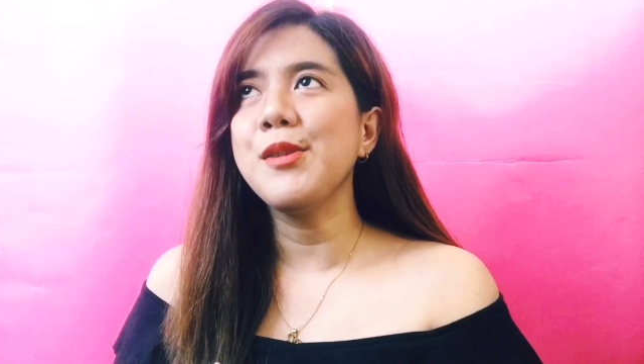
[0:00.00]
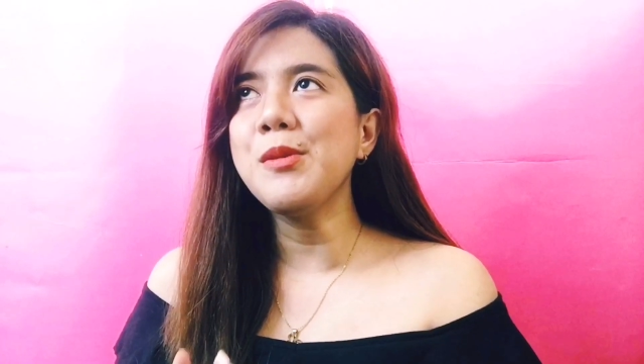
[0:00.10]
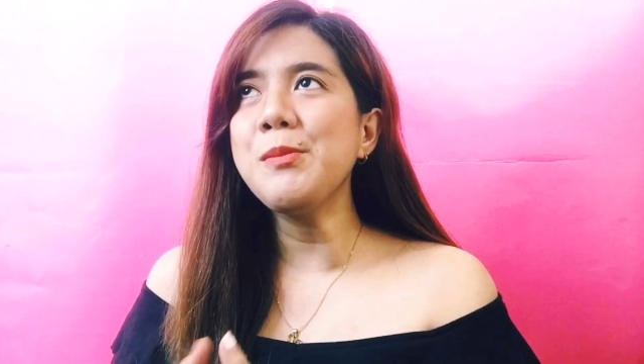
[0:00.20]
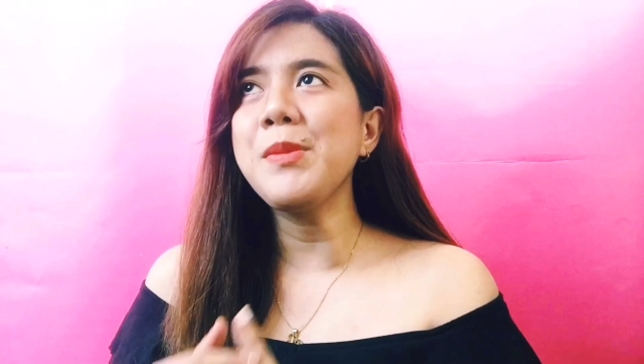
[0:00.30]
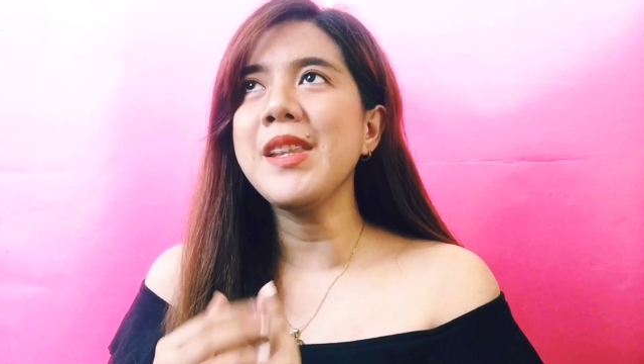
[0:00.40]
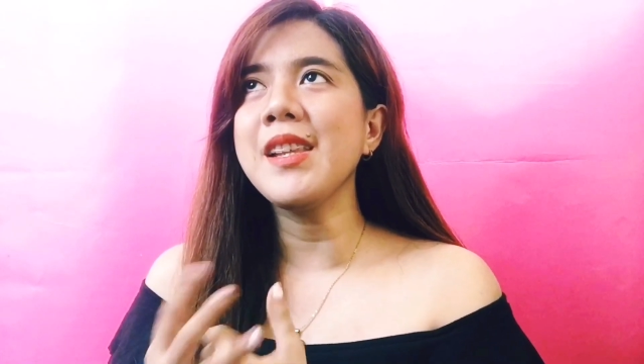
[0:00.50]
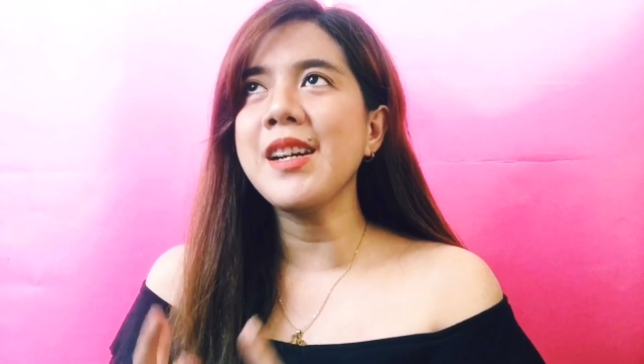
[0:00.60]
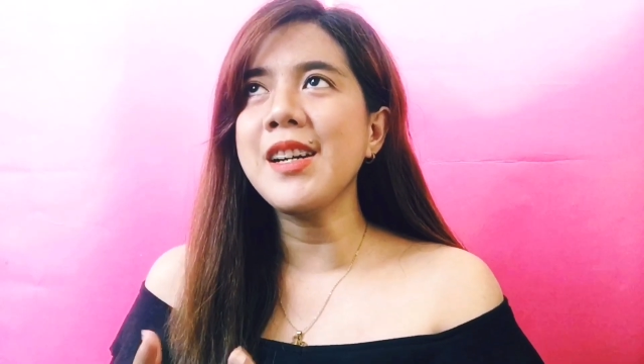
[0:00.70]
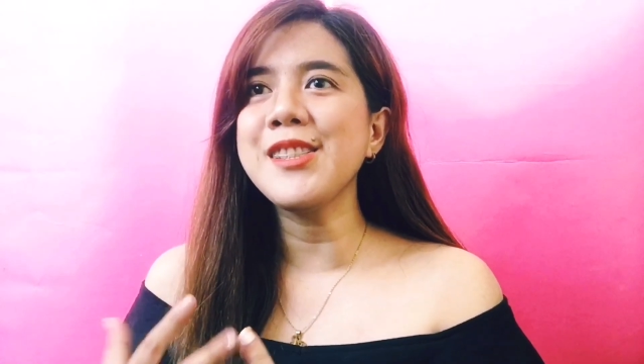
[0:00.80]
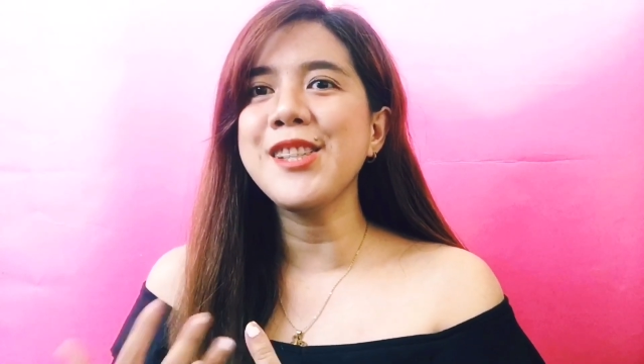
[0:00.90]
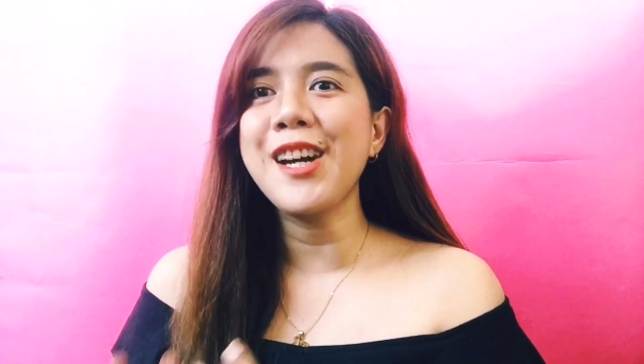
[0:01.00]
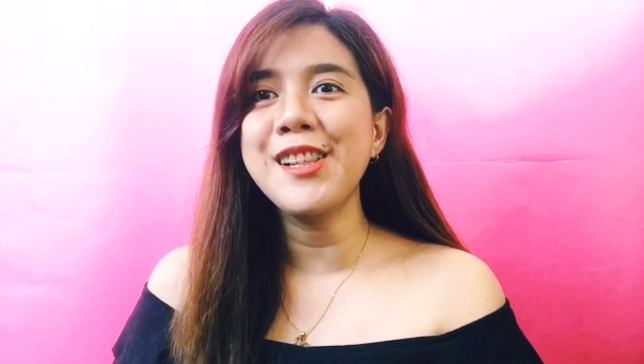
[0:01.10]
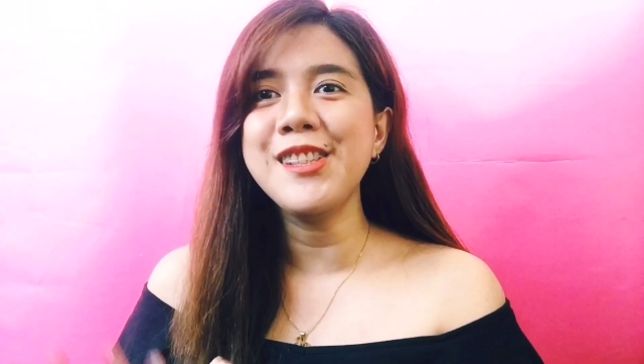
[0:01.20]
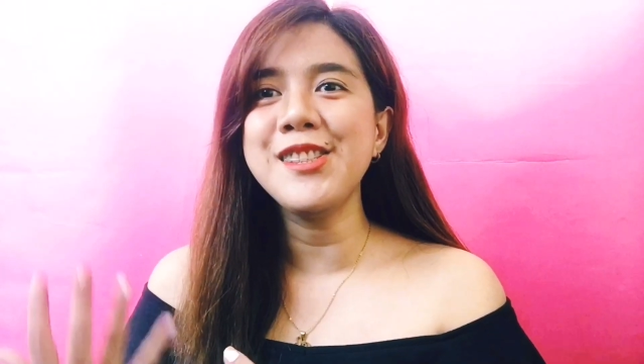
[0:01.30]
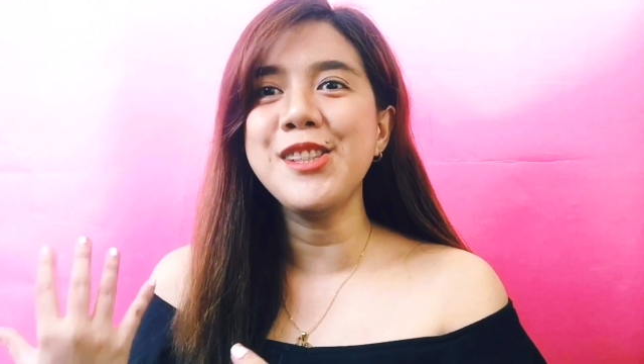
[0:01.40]
Nung
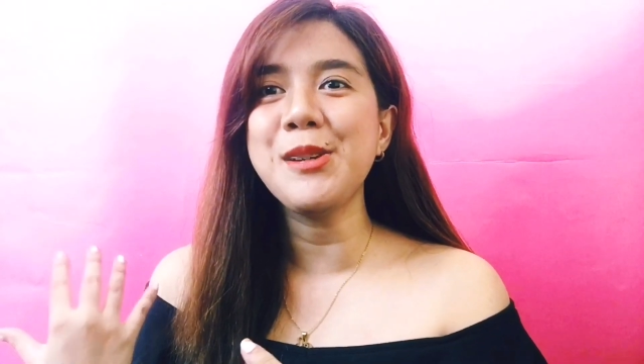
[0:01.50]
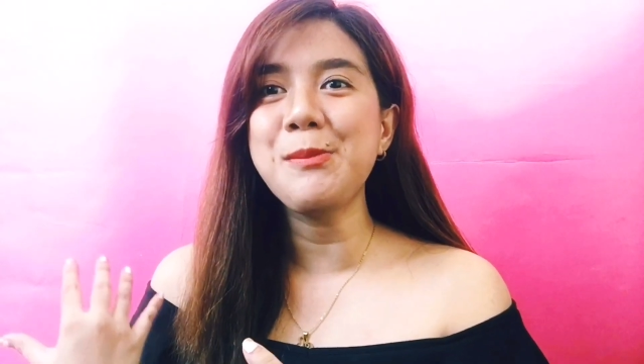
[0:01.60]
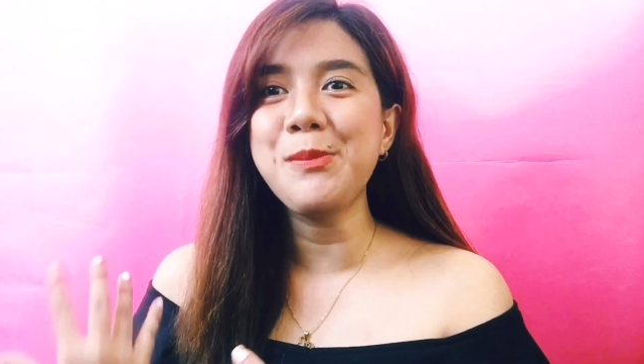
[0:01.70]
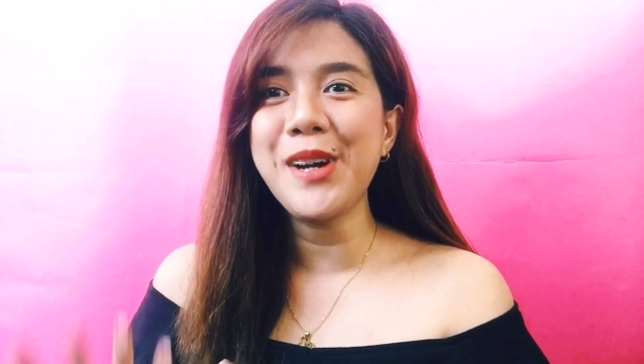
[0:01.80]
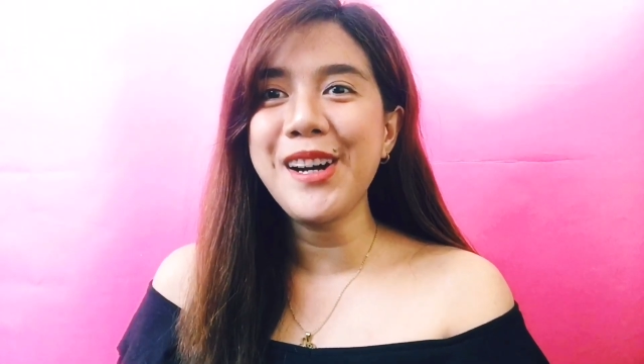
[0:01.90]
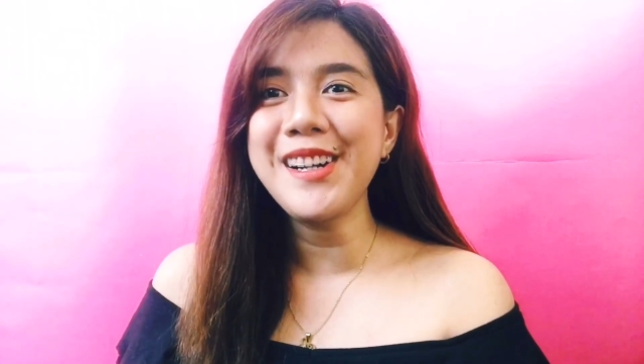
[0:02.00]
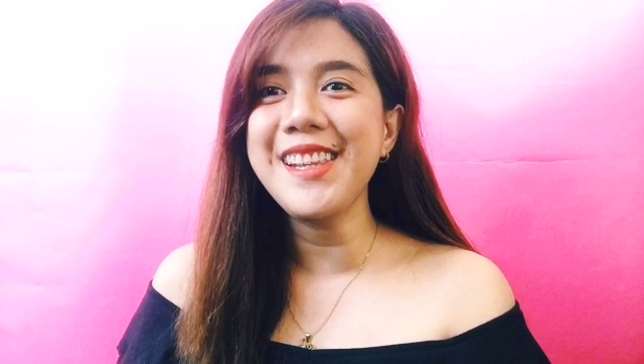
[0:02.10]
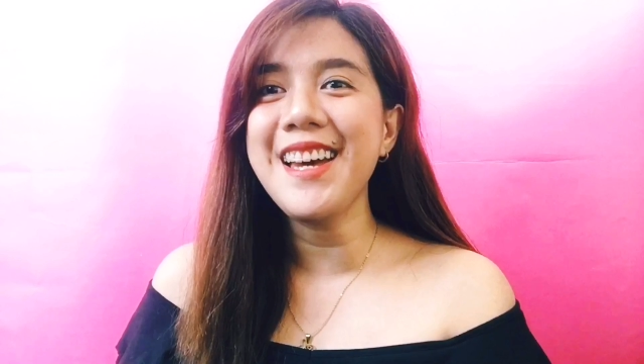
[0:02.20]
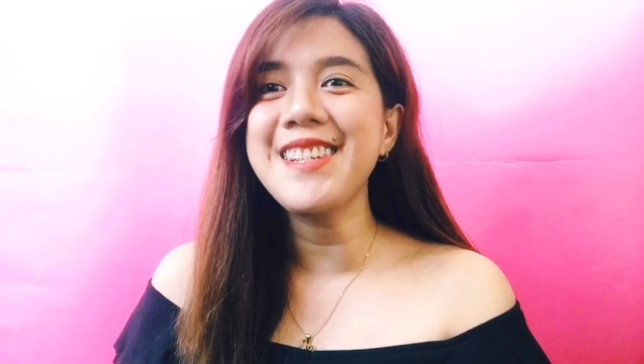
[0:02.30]
pinaka-challenging part